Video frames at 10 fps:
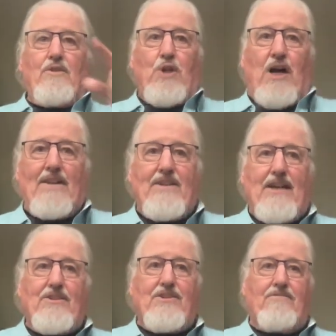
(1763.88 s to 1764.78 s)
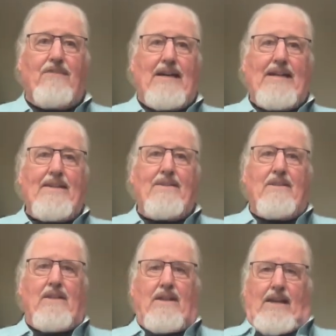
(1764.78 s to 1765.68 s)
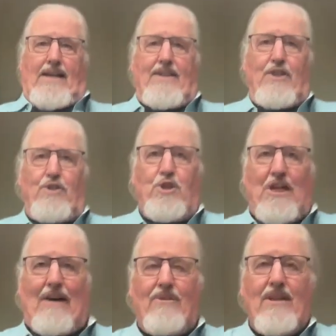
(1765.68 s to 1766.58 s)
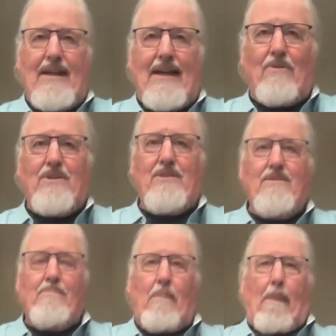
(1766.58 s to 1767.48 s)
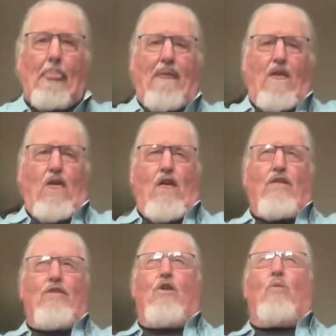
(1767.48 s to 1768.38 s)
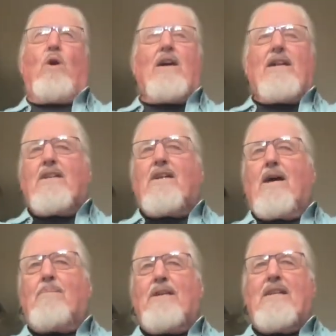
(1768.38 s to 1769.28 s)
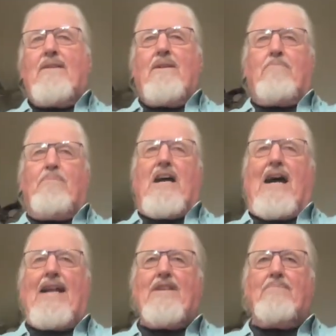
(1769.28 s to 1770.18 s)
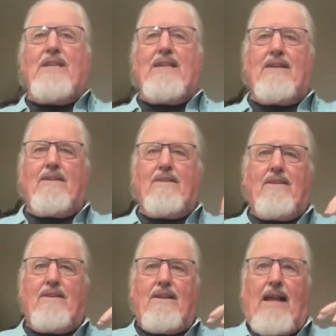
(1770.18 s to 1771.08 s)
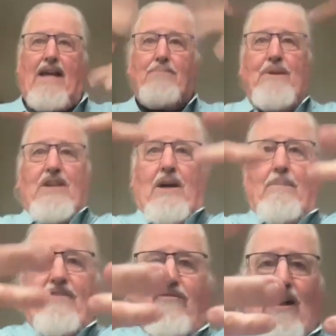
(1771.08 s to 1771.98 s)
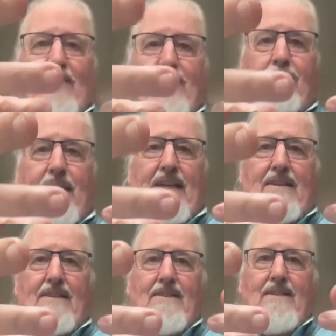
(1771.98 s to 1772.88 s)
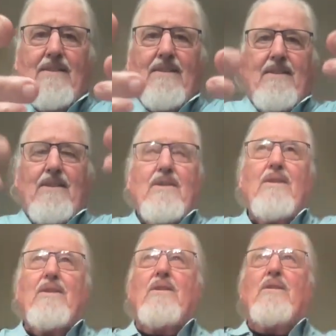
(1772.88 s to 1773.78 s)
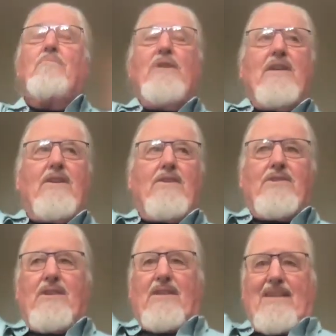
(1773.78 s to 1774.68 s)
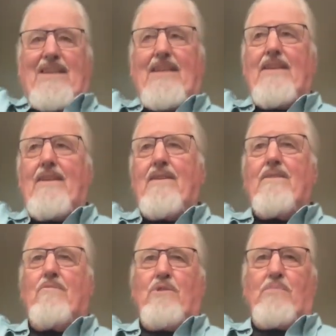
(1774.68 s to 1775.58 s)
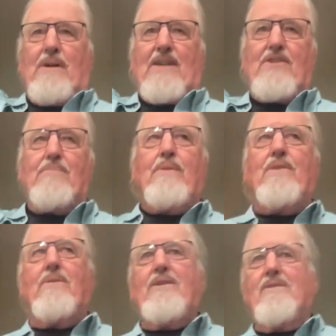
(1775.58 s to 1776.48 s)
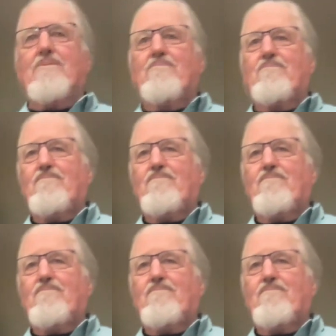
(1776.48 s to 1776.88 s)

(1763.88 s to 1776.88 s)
John testified, and he shouted out, "The one coming behind me has become in front of me, because he was my superior."